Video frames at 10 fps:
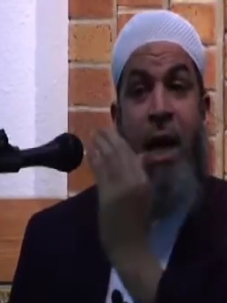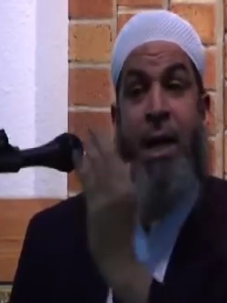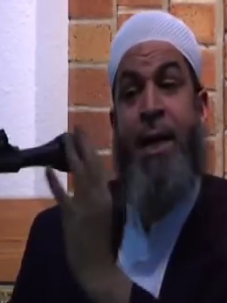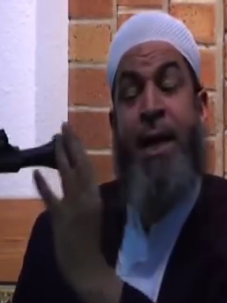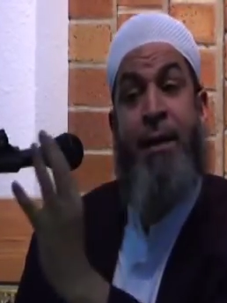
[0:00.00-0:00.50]

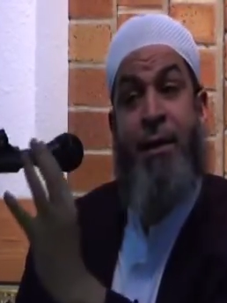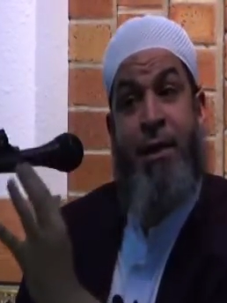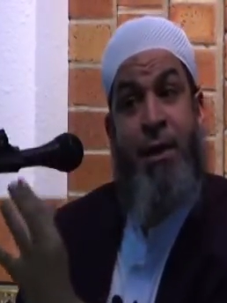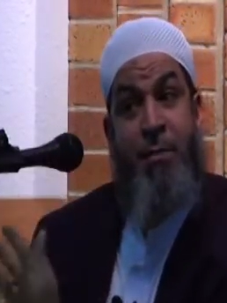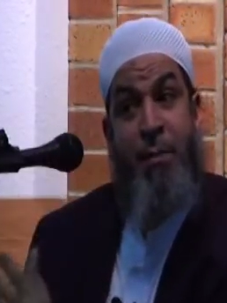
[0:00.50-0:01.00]
and I had
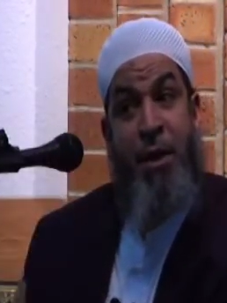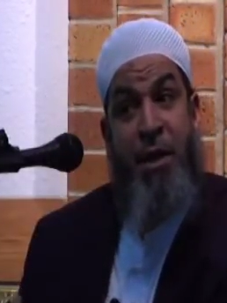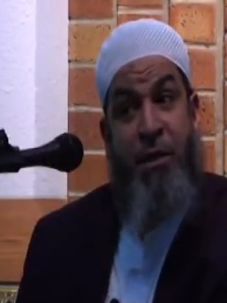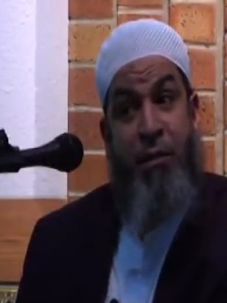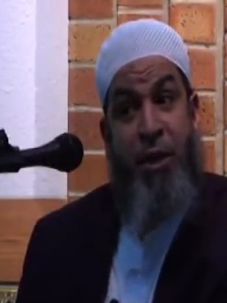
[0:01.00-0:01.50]
this
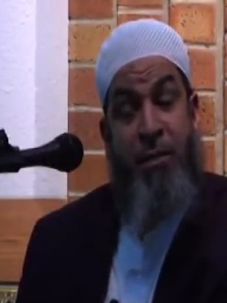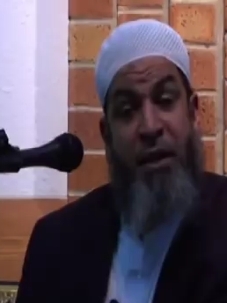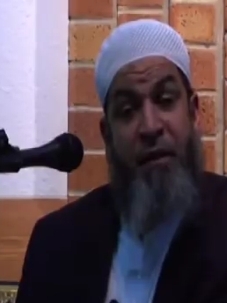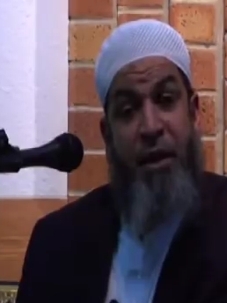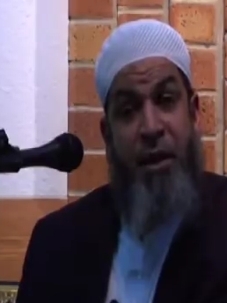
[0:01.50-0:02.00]
experience with the
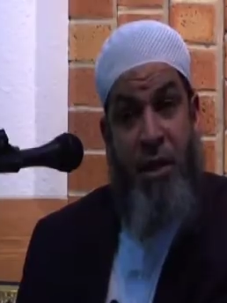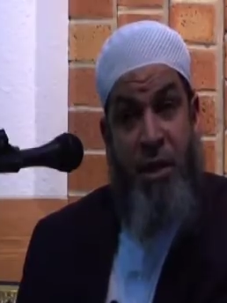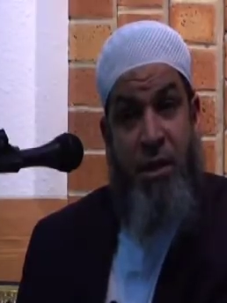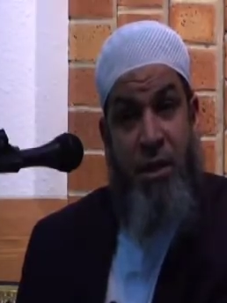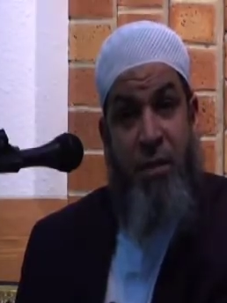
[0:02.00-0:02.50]

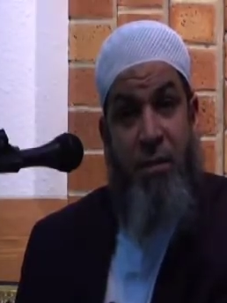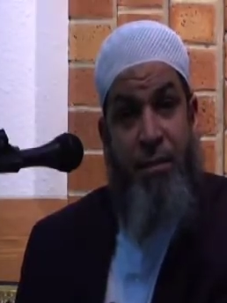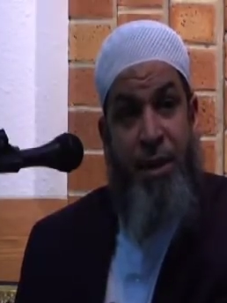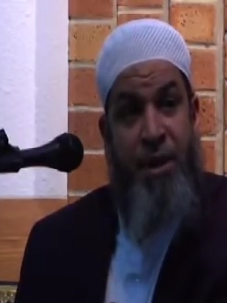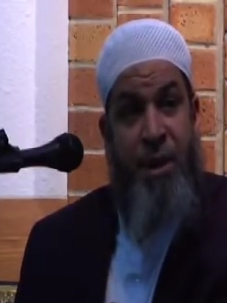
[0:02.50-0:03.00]
previous
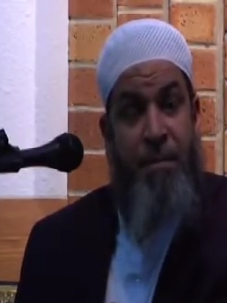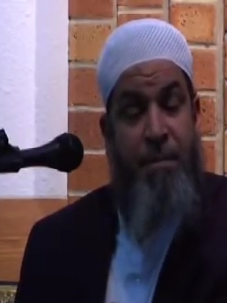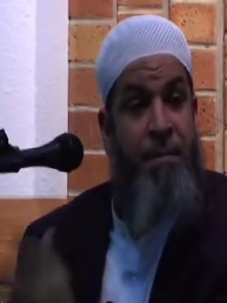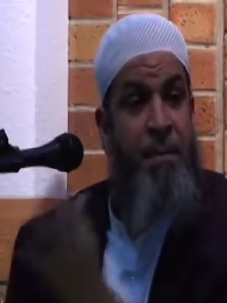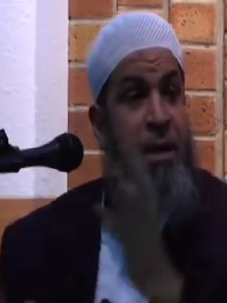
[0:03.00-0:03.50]
bishop,
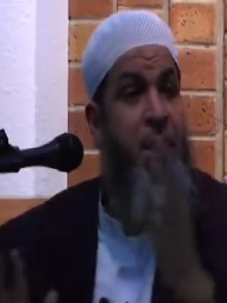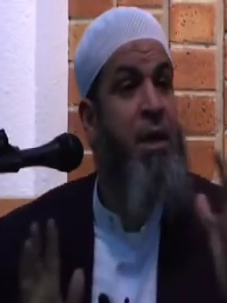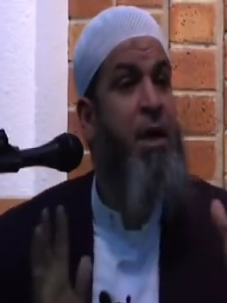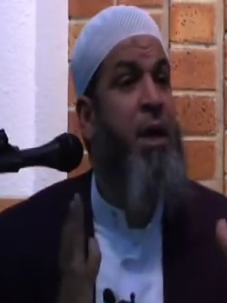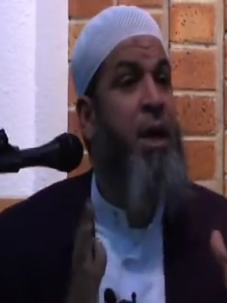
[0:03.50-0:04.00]

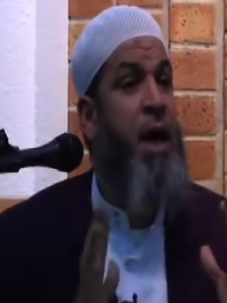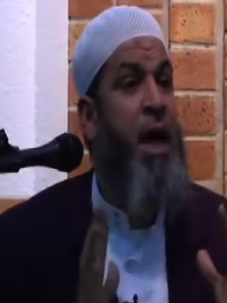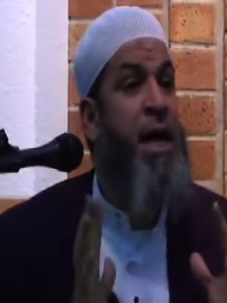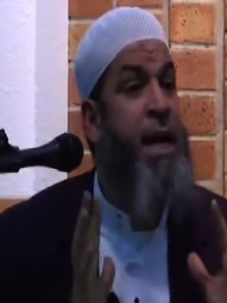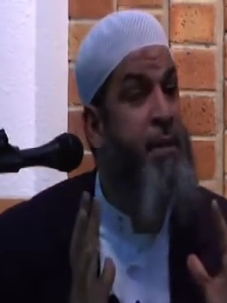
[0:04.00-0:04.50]

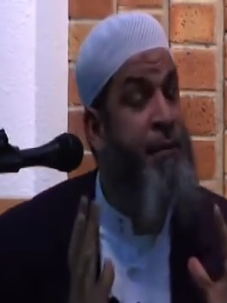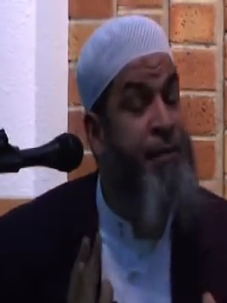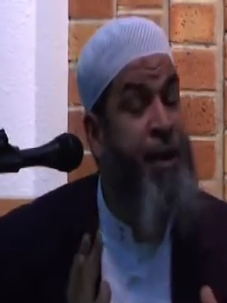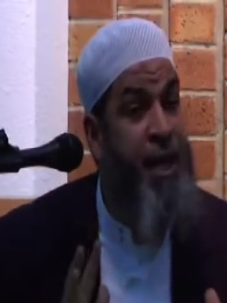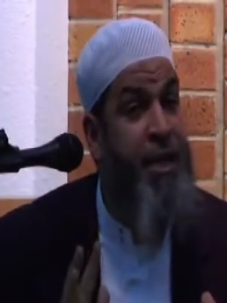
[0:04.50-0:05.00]
and I'm
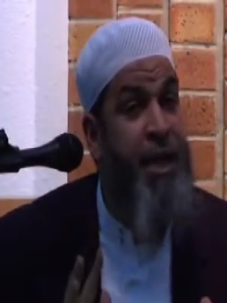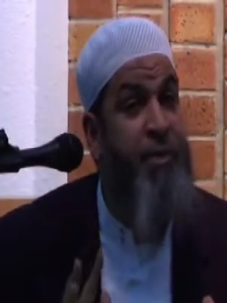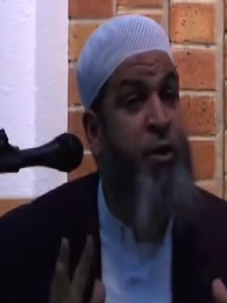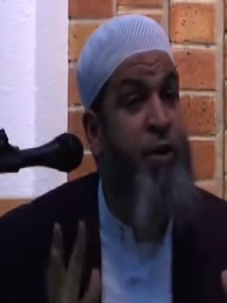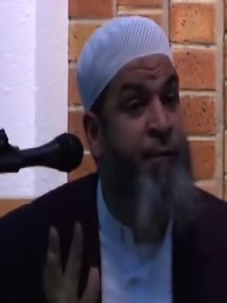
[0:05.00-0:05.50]
afraid
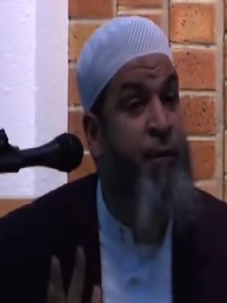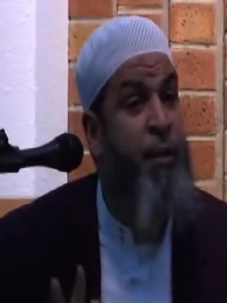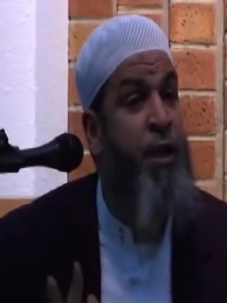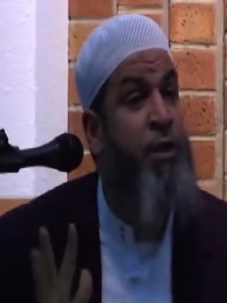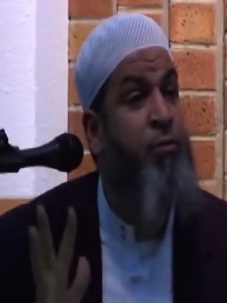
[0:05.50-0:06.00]
I'm going to
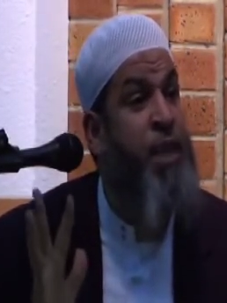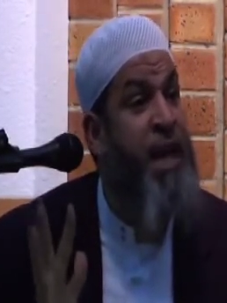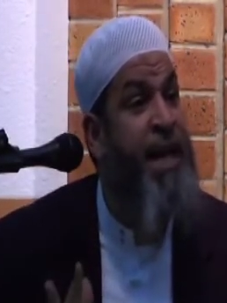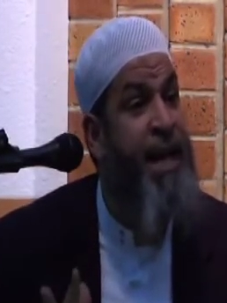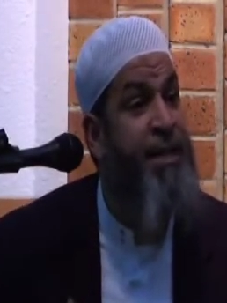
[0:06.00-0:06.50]
fall into the
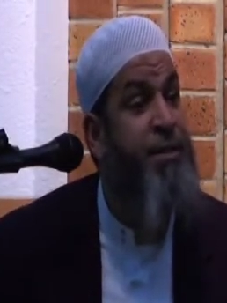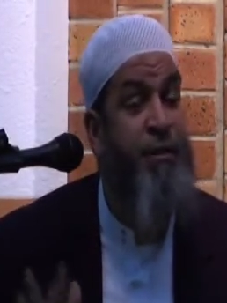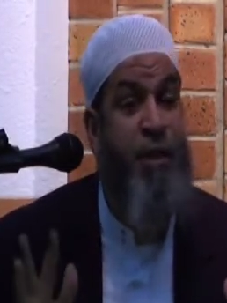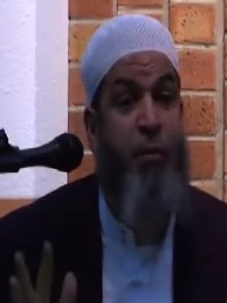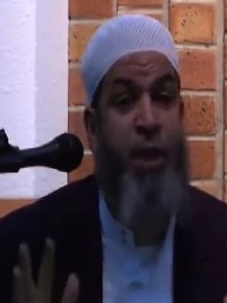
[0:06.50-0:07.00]
hands
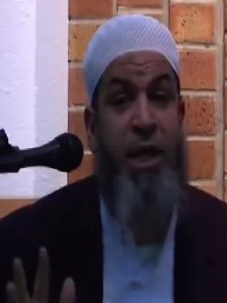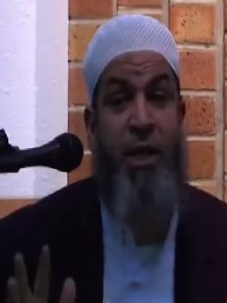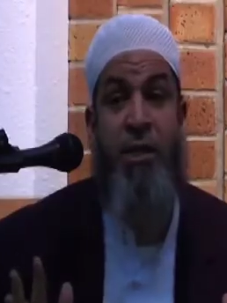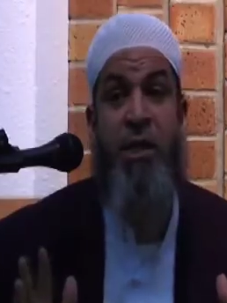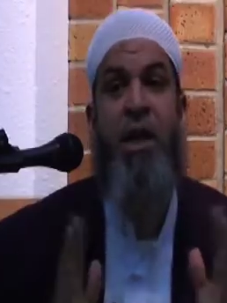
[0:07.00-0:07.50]
of someone
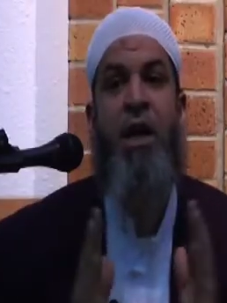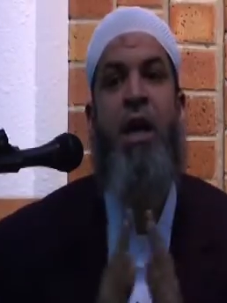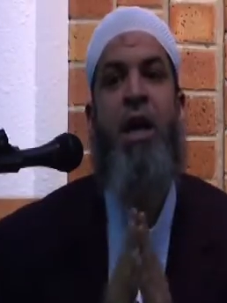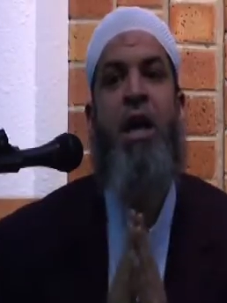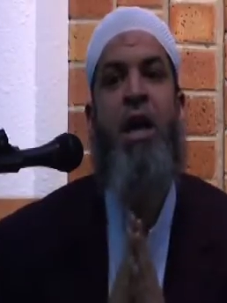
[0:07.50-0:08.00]
else.
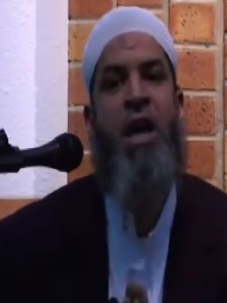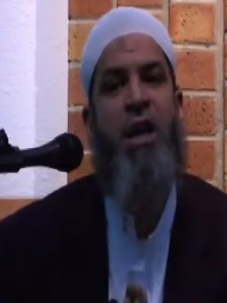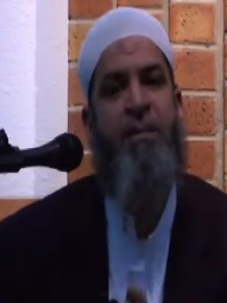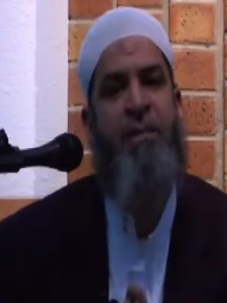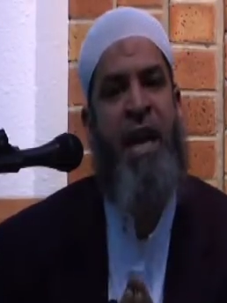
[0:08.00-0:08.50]

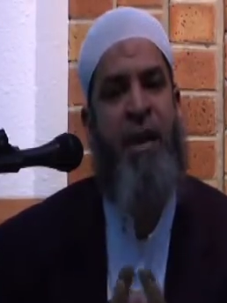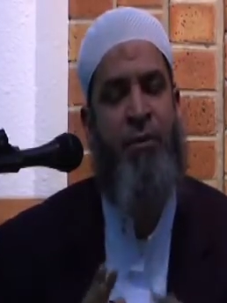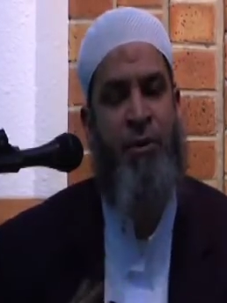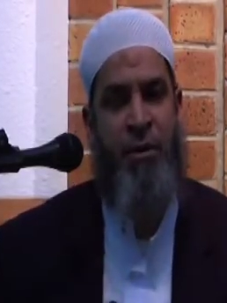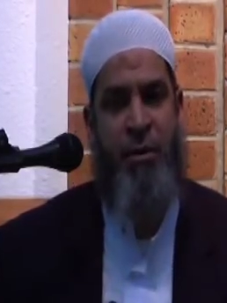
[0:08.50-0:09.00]
Help me
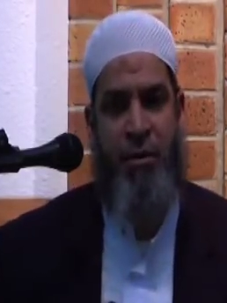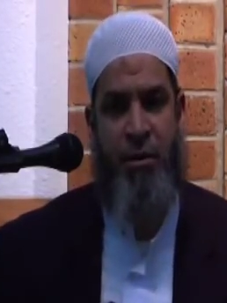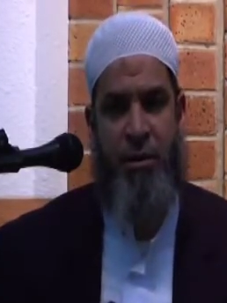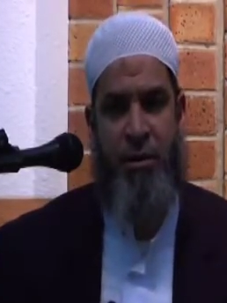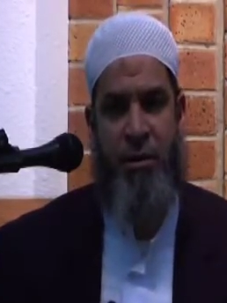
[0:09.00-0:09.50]
out.
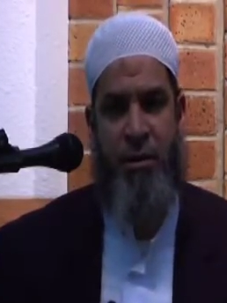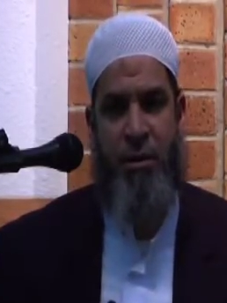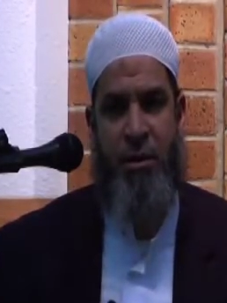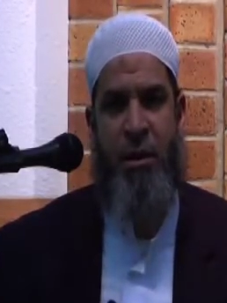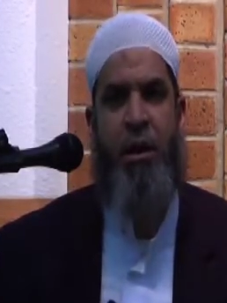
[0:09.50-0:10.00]

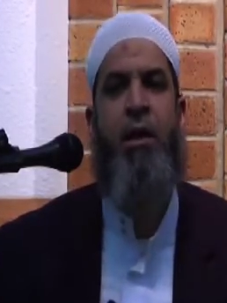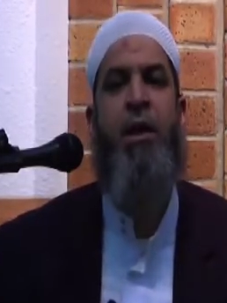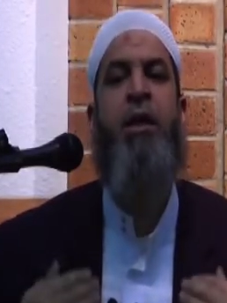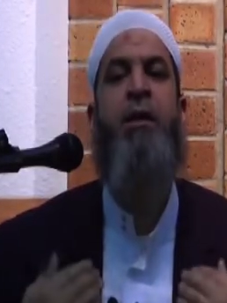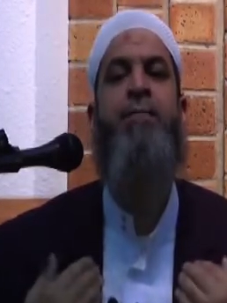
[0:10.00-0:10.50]

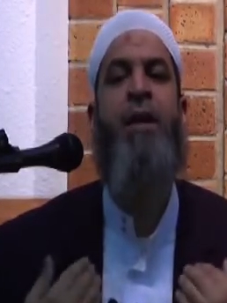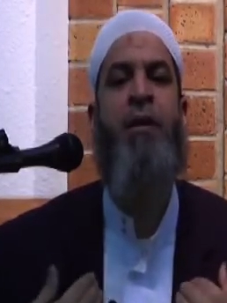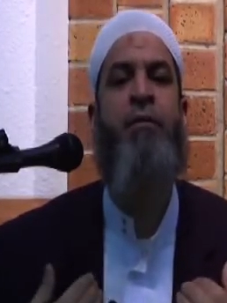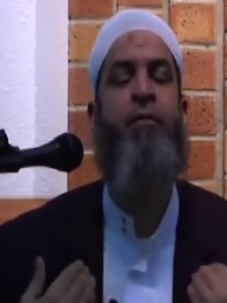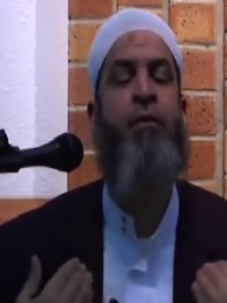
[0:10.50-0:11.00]

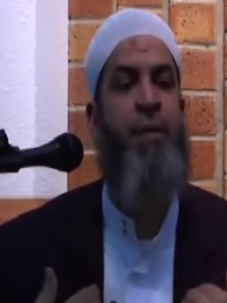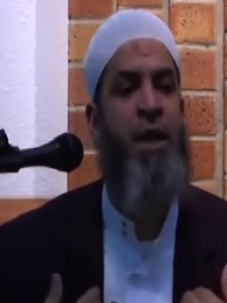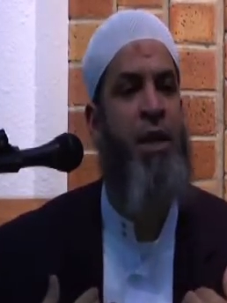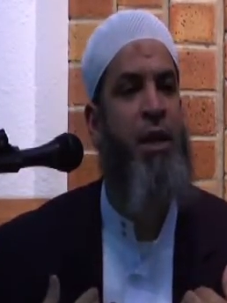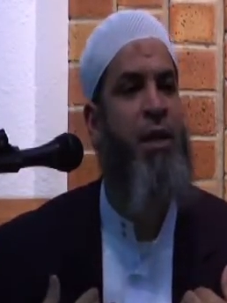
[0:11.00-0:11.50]
Recommend for
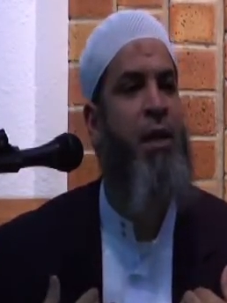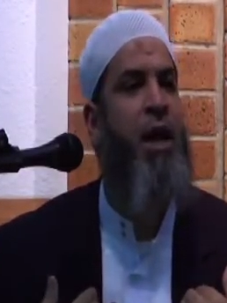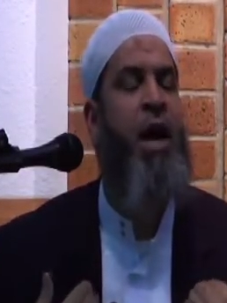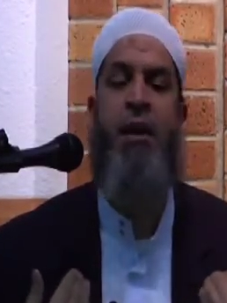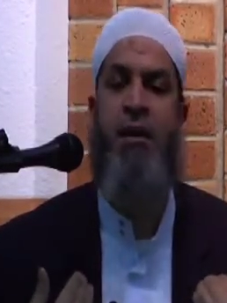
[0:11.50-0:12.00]
me
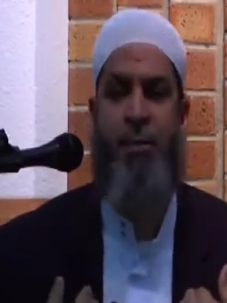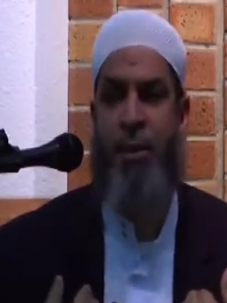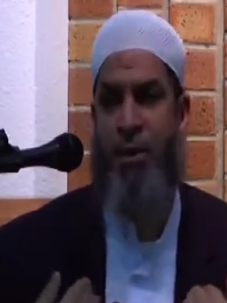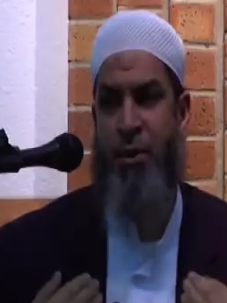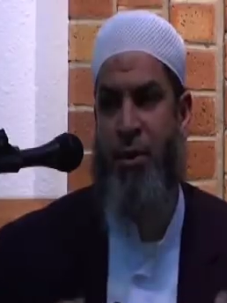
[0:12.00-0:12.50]
another
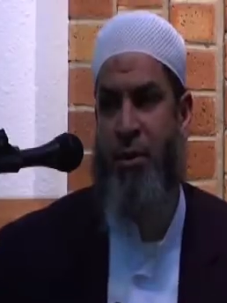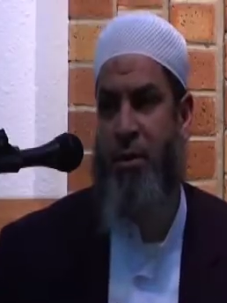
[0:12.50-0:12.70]
person.